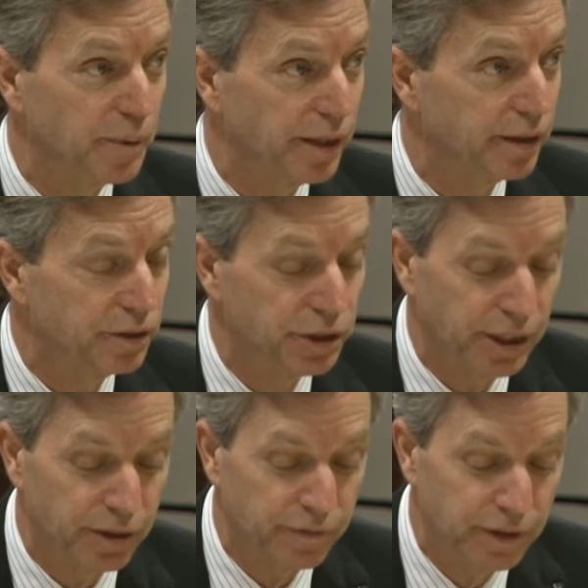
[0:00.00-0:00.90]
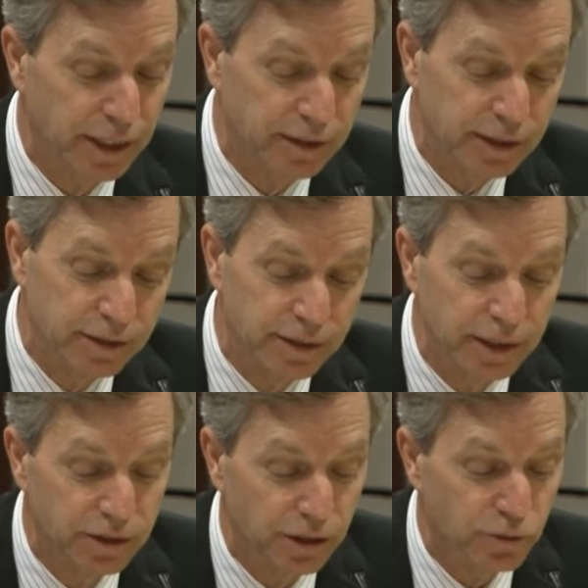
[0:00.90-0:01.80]
by the chair of the
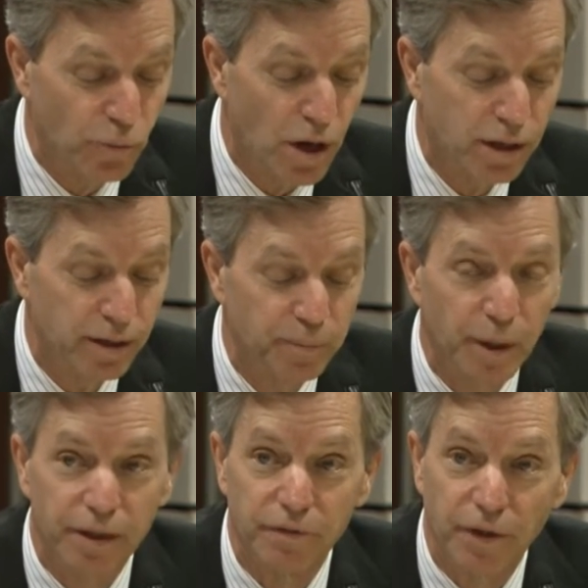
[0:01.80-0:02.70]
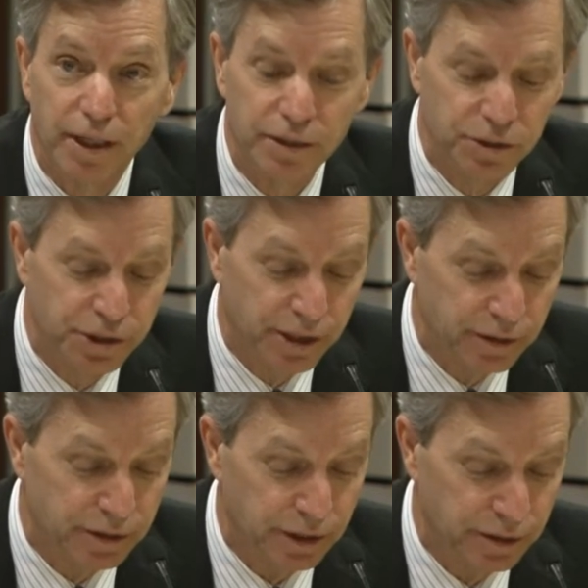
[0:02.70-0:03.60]
SEC, Judge Walkup, by the vice
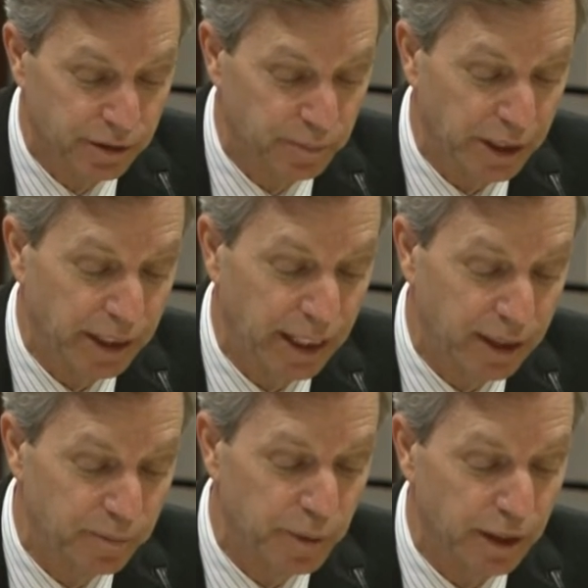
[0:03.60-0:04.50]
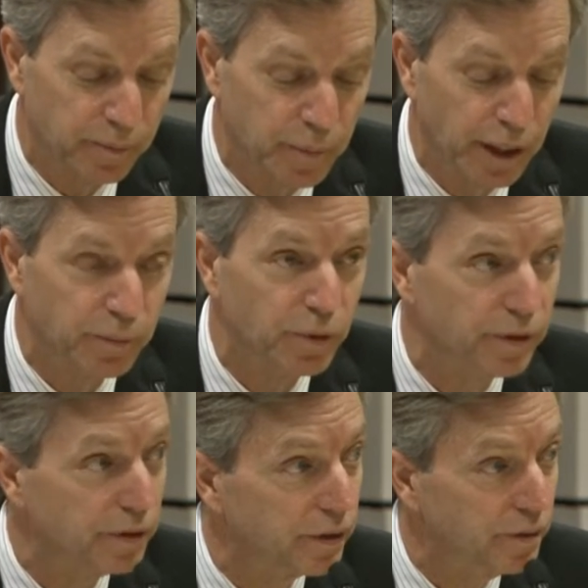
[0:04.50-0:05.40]
chair, Judge McCabe, and by
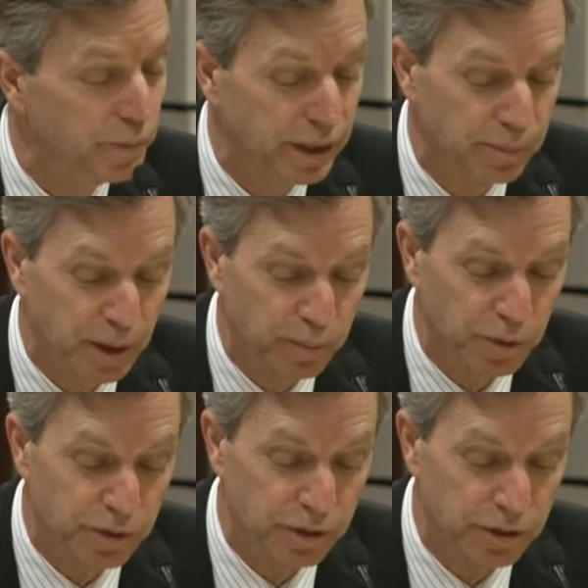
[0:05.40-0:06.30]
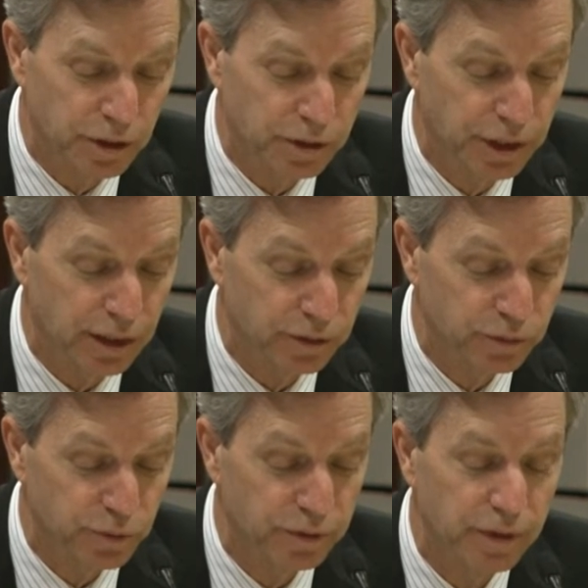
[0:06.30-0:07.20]
one of the committee members, Judge
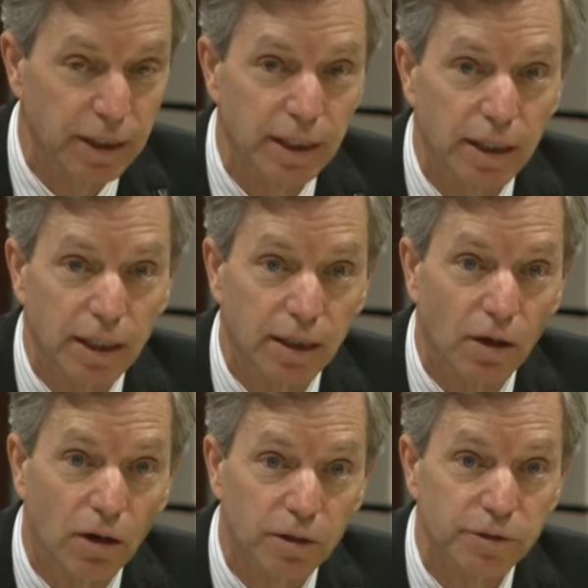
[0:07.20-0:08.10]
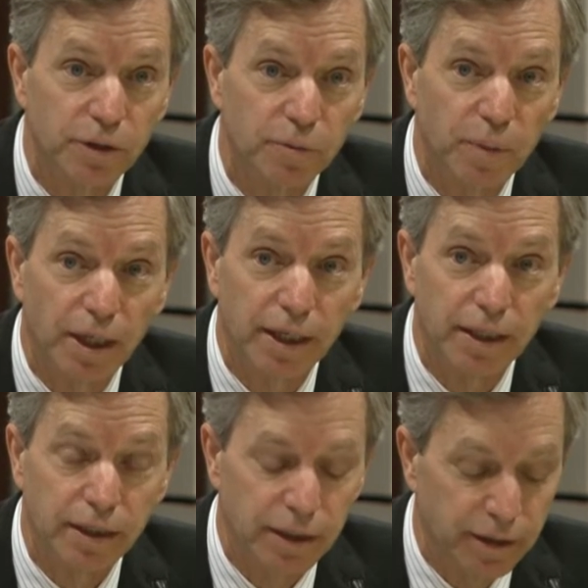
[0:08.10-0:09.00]
Ellsworth, and also
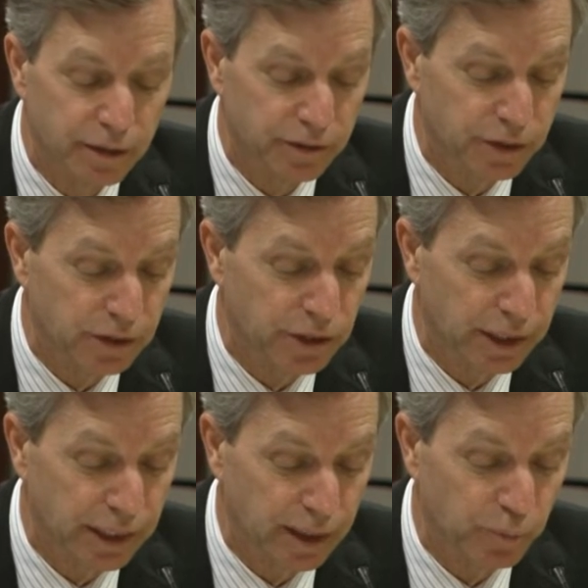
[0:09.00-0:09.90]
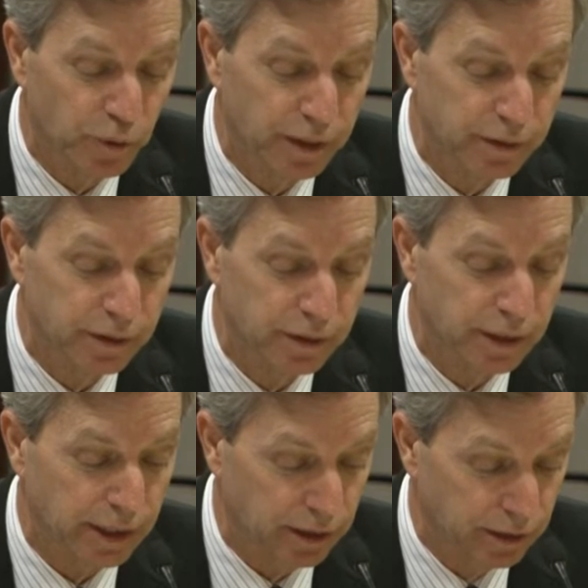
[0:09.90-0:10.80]
by the CJA
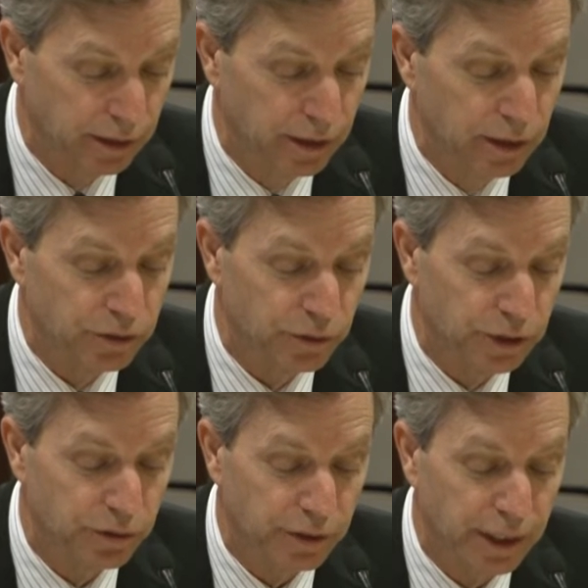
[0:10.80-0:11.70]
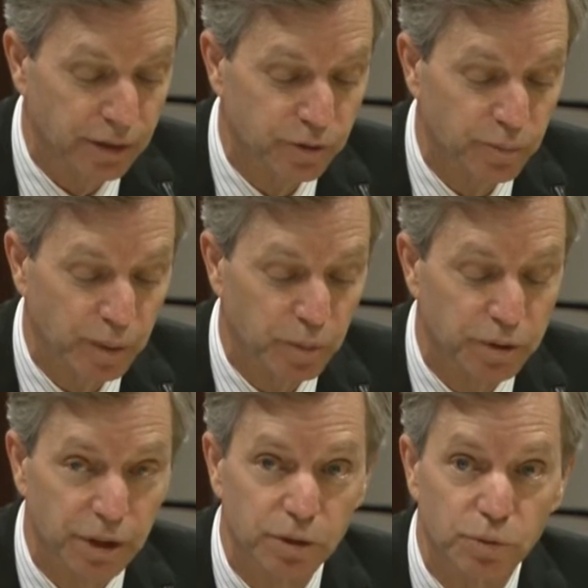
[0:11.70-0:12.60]
president and a Judicial Council member,
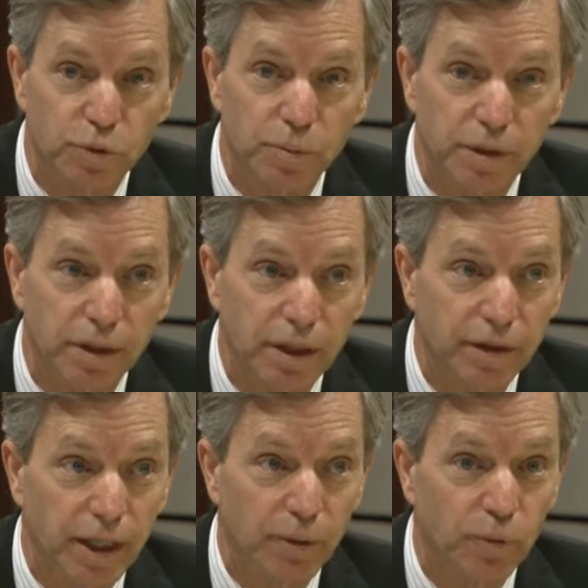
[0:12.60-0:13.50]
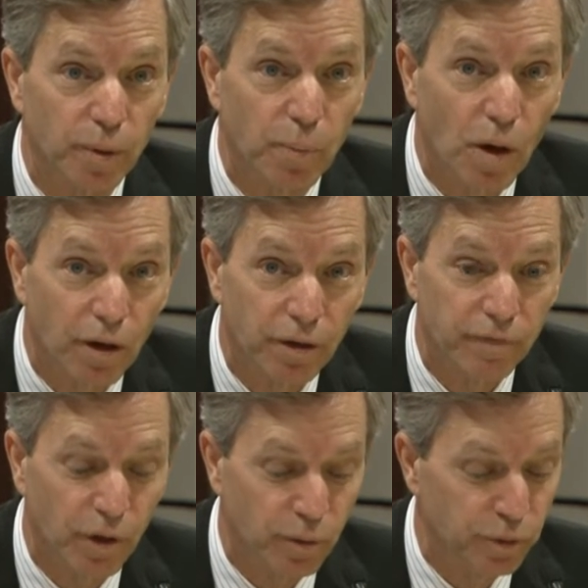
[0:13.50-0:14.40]
Judge Rubin. They were a part
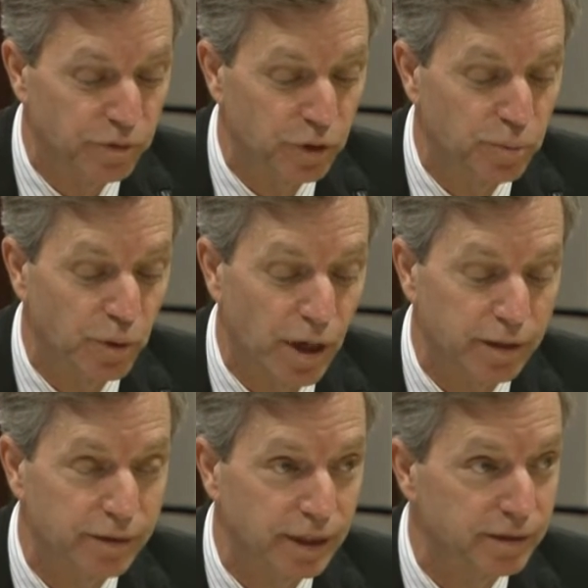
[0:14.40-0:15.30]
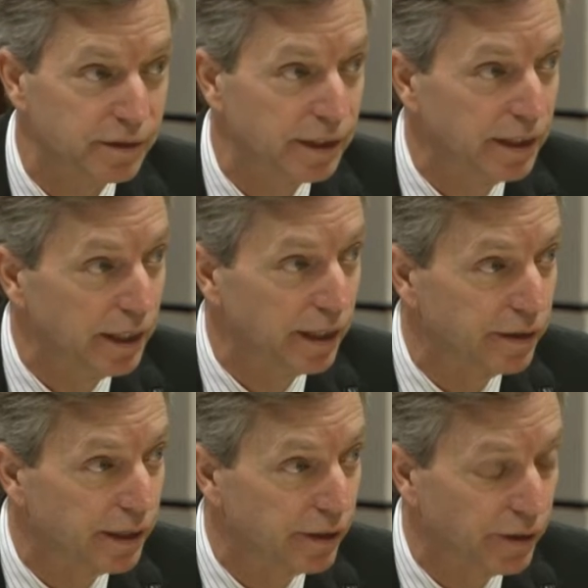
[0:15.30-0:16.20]
of our review process
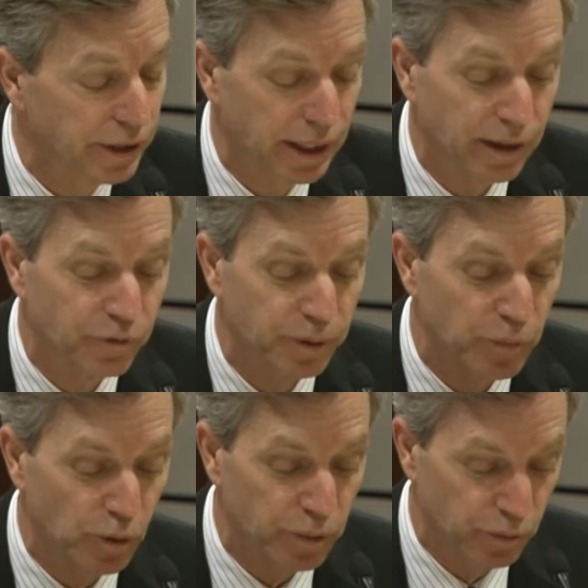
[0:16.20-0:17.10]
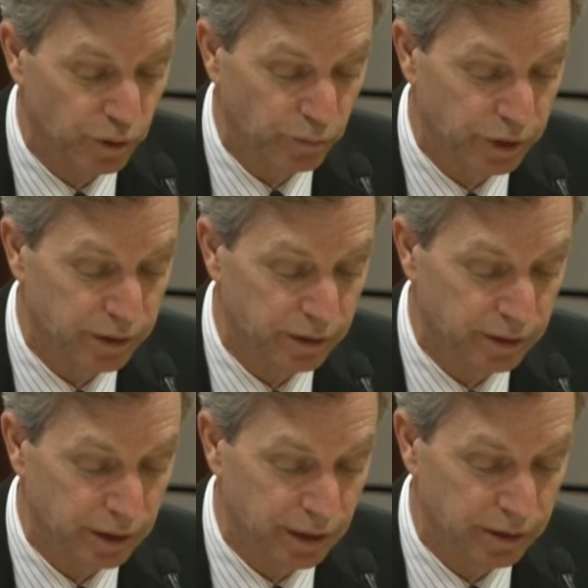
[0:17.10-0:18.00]
and there at every moment when we
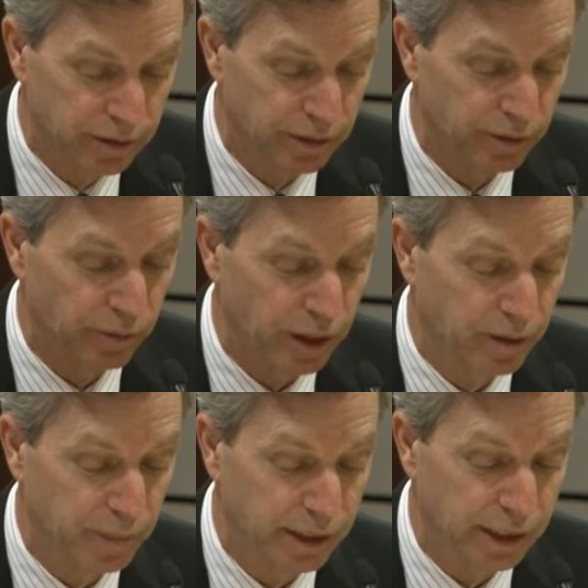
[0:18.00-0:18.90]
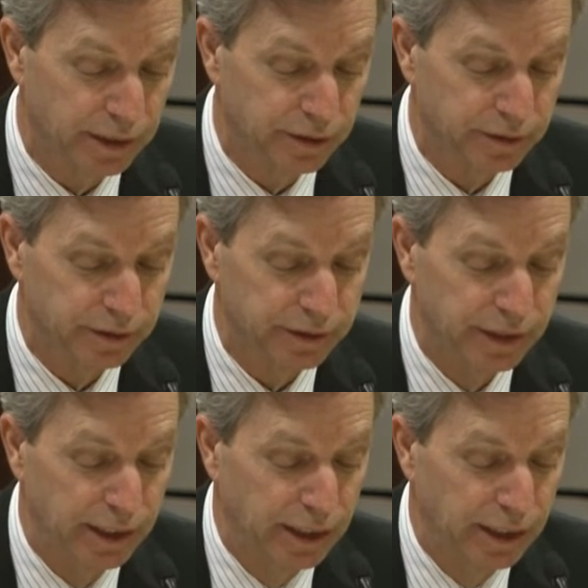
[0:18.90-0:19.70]
discussed the recommendations.